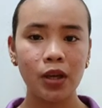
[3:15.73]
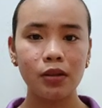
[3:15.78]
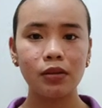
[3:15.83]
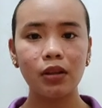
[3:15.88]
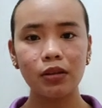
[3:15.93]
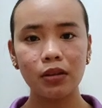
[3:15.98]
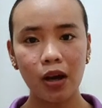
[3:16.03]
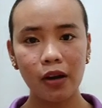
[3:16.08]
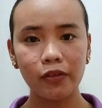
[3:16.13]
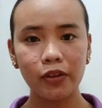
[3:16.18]
The
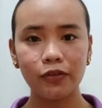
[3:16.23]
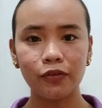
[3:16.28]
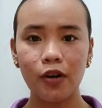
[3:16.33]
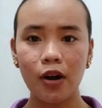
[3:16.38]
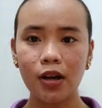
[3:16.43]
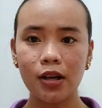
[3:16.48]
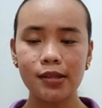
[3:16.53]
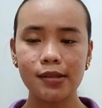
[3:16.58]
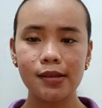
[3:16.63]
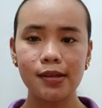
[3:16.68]
novel
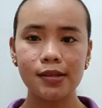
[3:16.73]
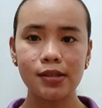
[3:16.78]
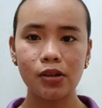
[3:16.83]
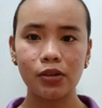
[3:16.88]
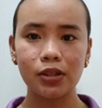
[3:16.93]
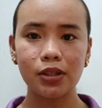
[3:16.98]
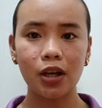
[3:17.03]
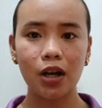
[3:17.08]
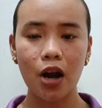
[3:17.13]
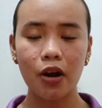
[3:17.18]
focuses
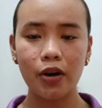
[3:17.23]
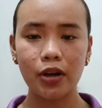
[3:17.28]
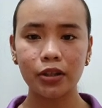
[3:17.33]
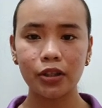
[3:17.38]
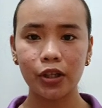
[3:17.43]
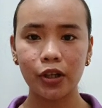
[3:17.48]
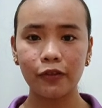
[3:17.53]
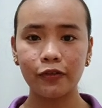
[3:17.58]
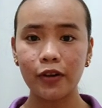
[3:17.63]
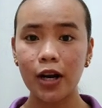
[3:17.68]
on the
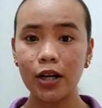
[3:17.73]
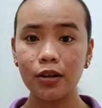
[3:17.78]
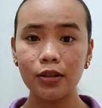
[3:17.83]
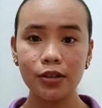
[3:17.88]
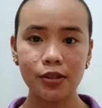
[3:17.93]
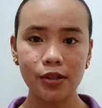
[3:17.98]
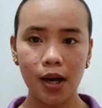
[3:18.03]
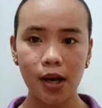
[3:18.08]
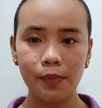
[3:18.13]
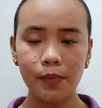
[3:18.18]
character of Uncle
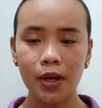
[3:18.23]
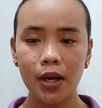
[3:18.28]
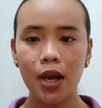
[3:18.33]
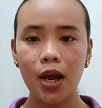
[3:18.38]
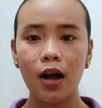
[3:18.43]
Tom,